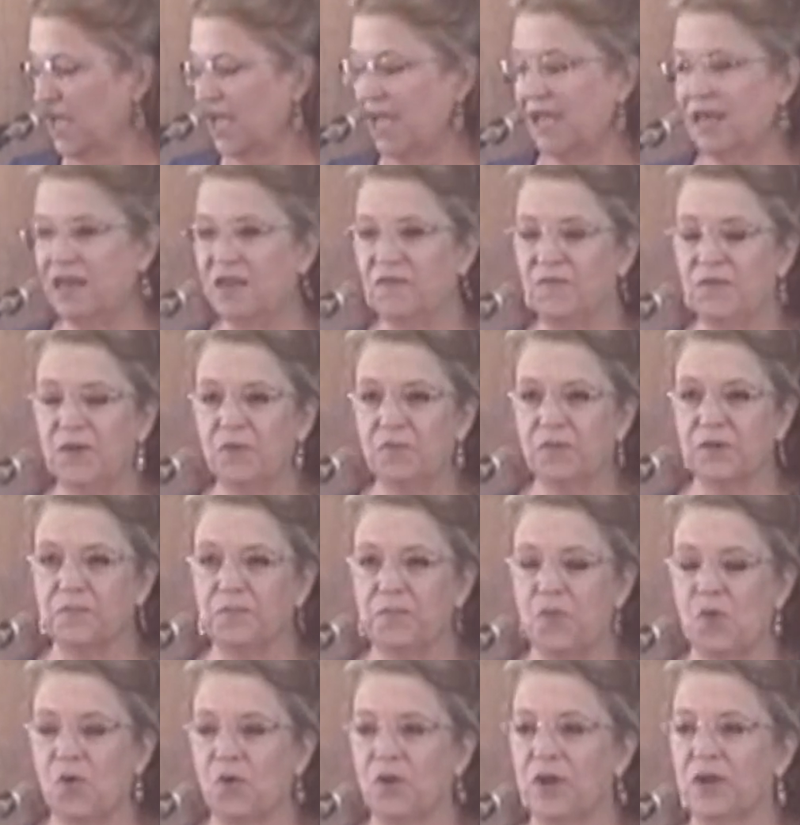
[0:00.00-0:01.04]
And if it were
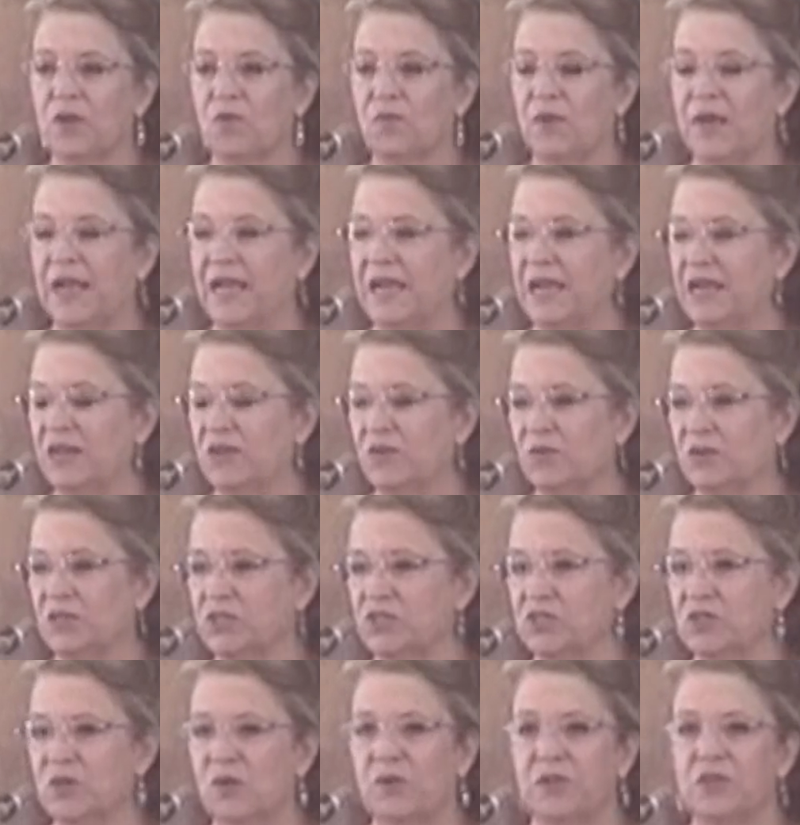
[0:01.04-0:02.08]
pouring rain or
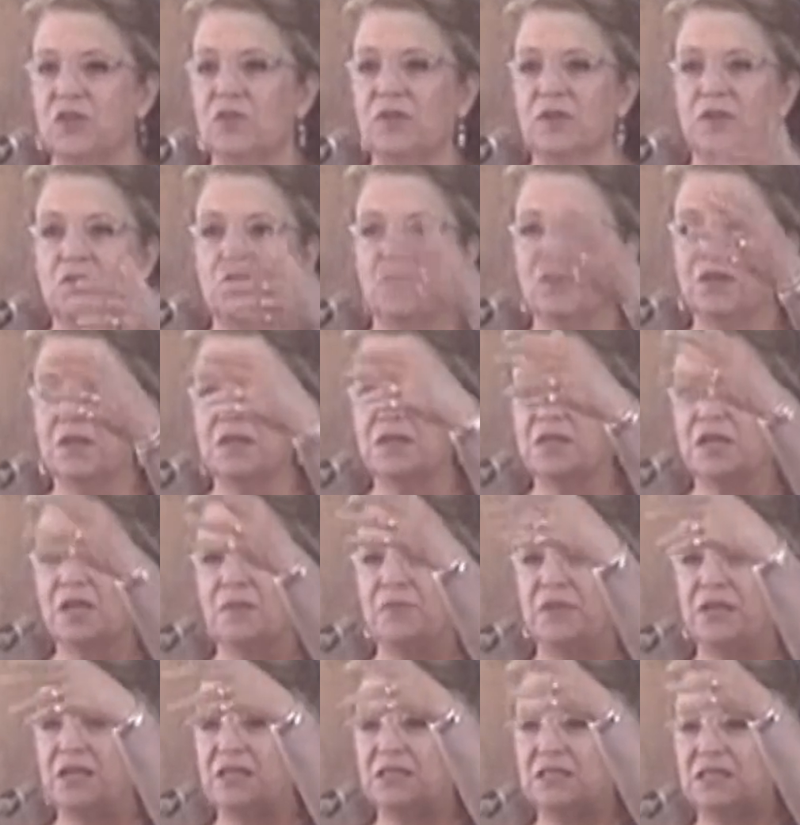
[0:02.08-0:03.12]
snowing, you can
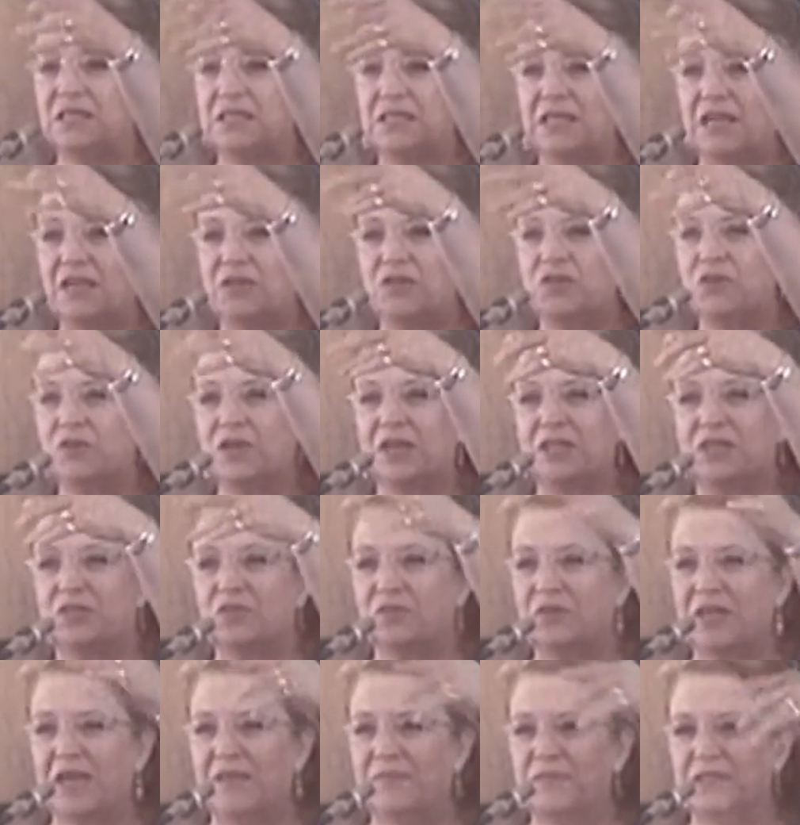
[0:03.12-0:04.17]
come in and sit down. You guys
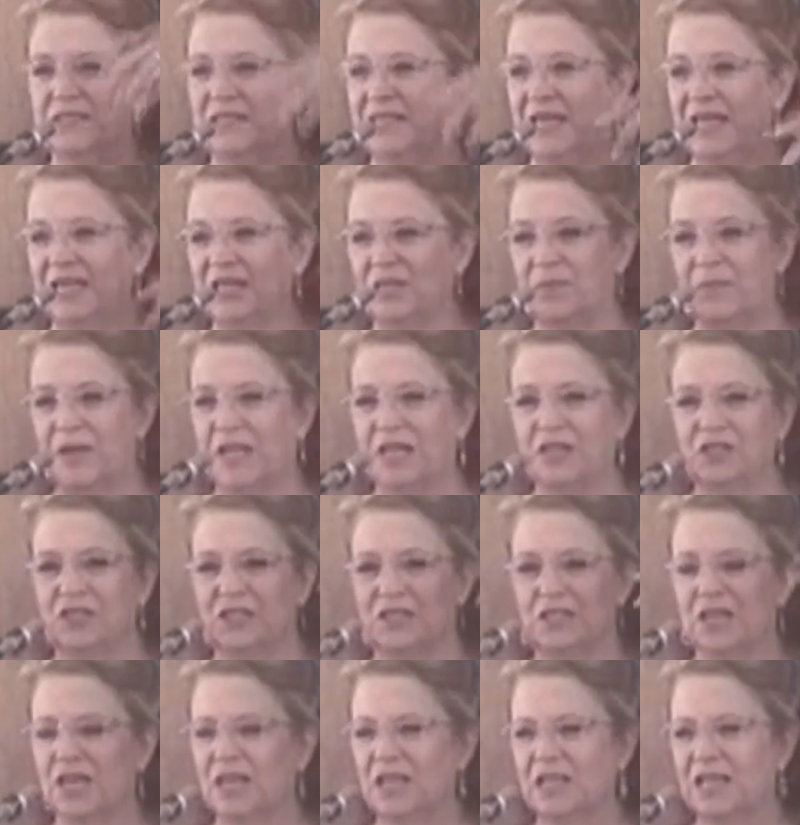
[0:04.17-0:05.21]
don't have to stay in the back.
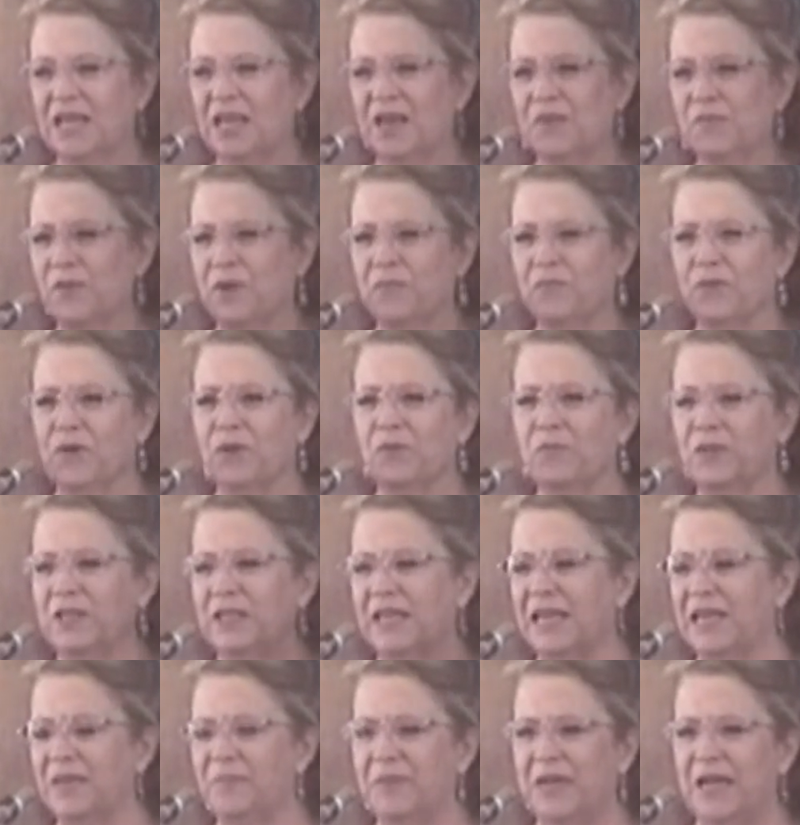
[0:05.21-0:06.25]
Just, yeah, we're
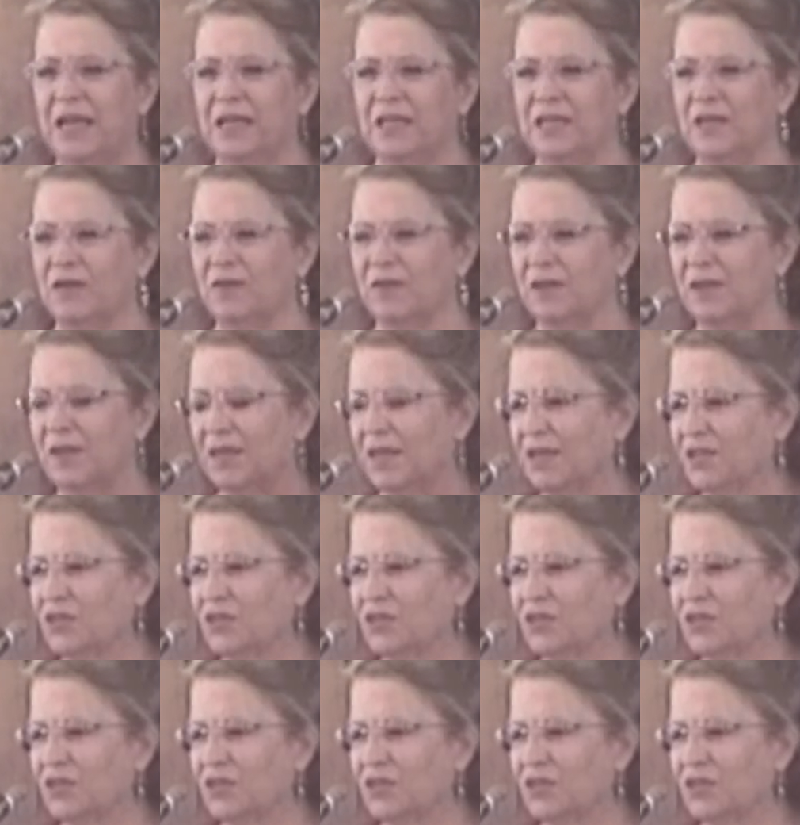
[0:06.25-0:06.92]
laid back here.